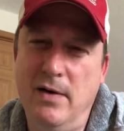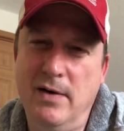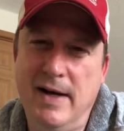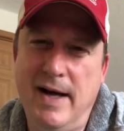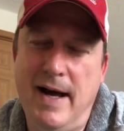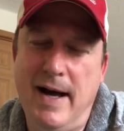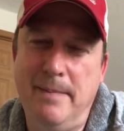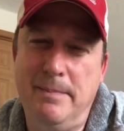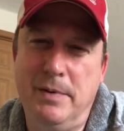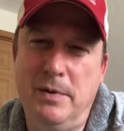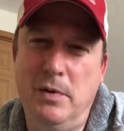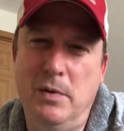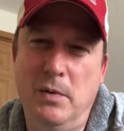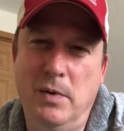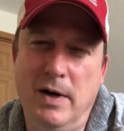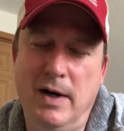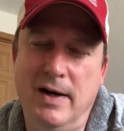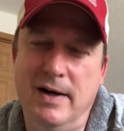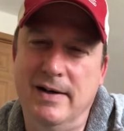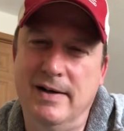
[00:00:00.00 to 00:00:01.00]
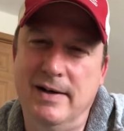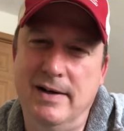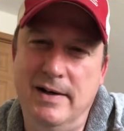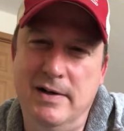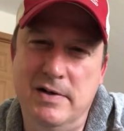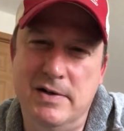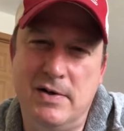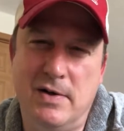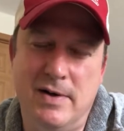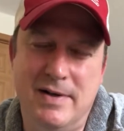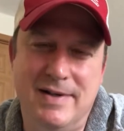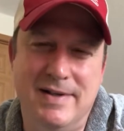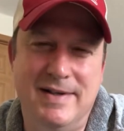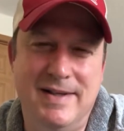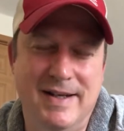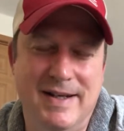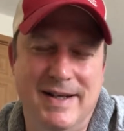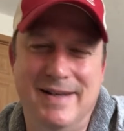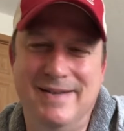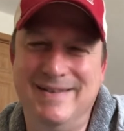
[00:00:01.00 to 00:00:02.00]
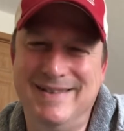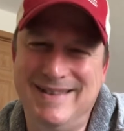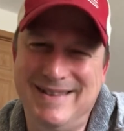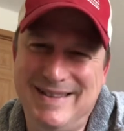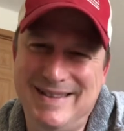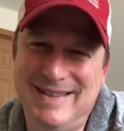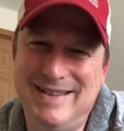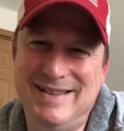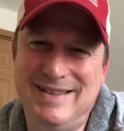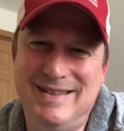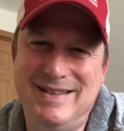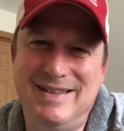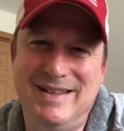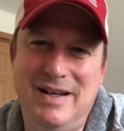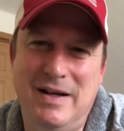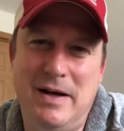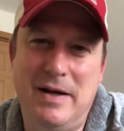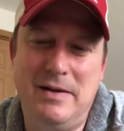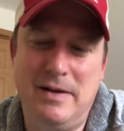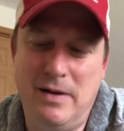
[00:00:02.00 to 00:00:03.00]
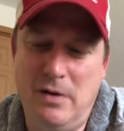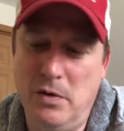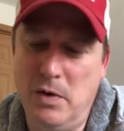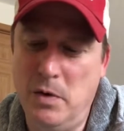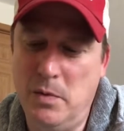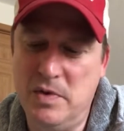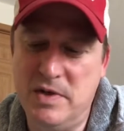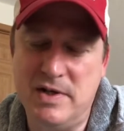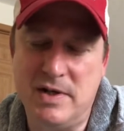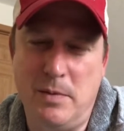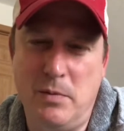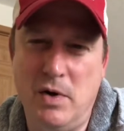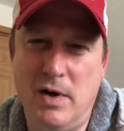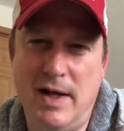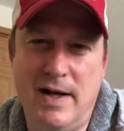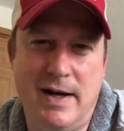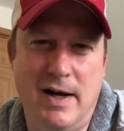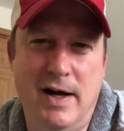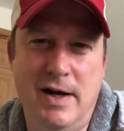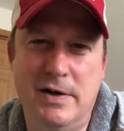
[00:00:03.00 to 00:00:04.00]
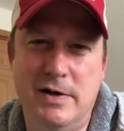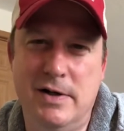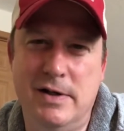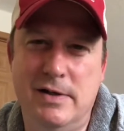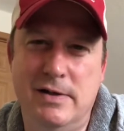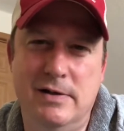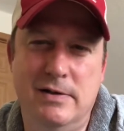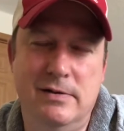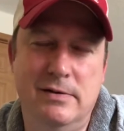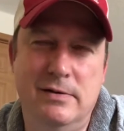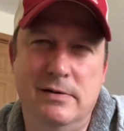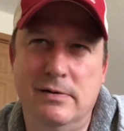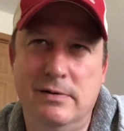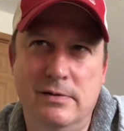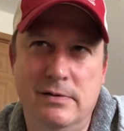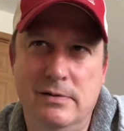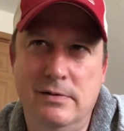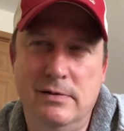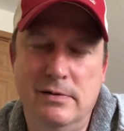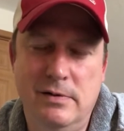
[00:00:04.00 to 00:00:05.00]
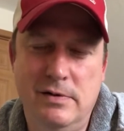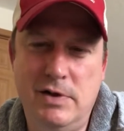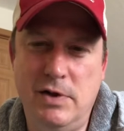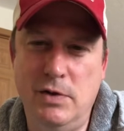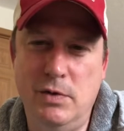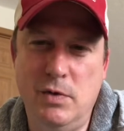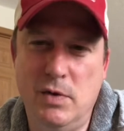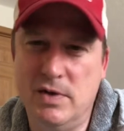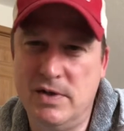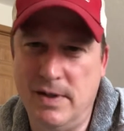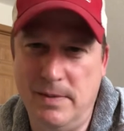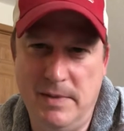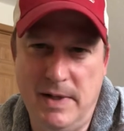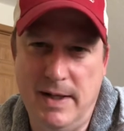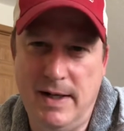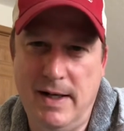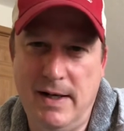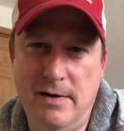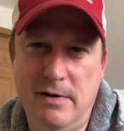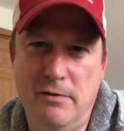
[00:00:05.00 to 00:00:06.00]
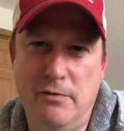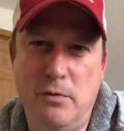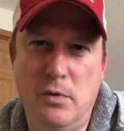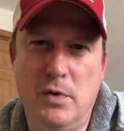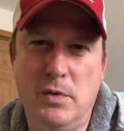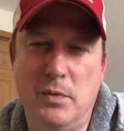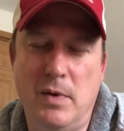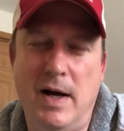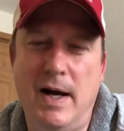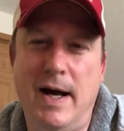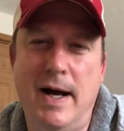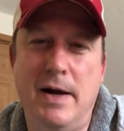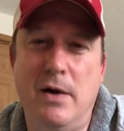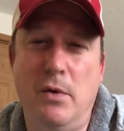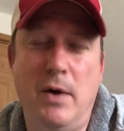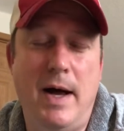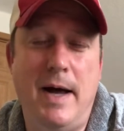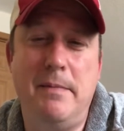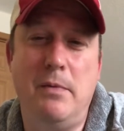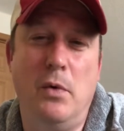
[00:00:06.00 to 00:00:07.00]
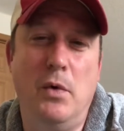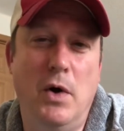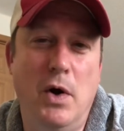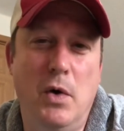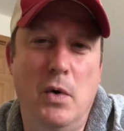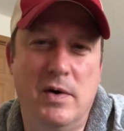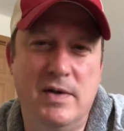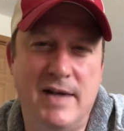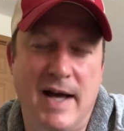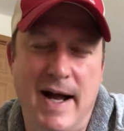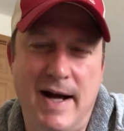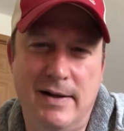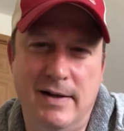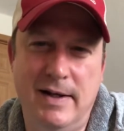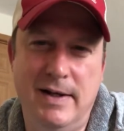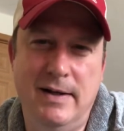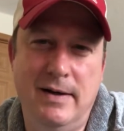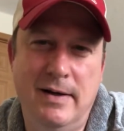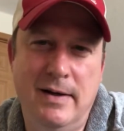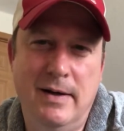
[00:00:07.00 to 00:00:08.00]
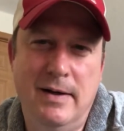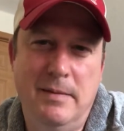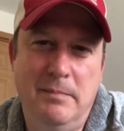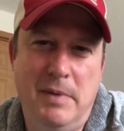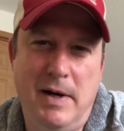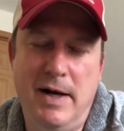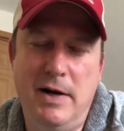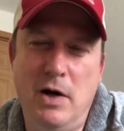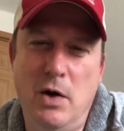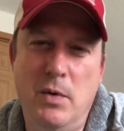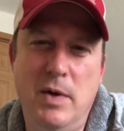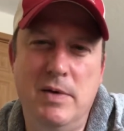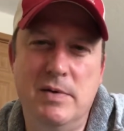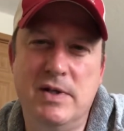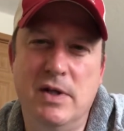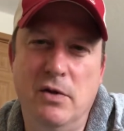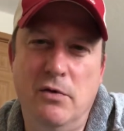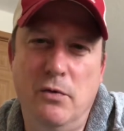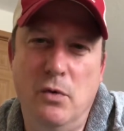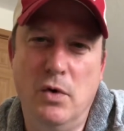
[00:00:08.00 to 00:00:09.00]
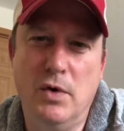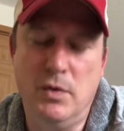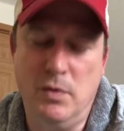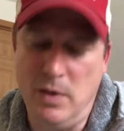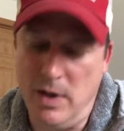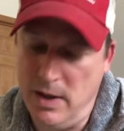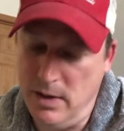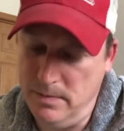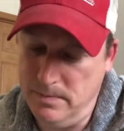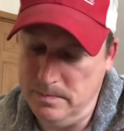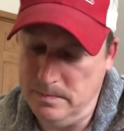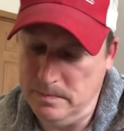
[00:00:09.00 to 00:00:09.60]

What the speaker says: capital where you start to think, I don't know, it was somewhere like 102 or something like that in the 4th round. I don't know exactly, but I know he was in the 4th round.